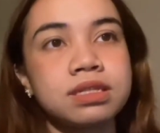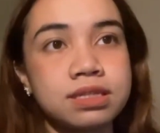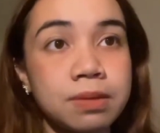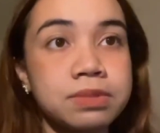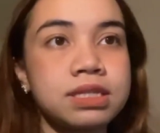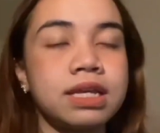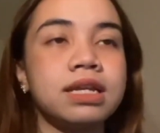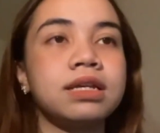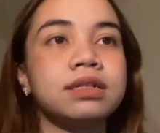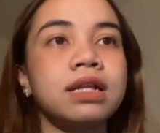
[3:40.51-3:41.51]

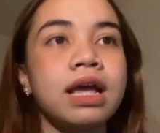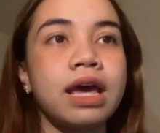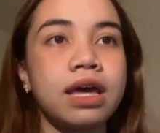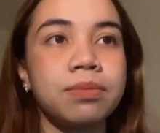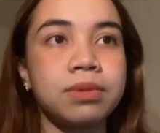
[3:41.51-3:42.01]
substantial and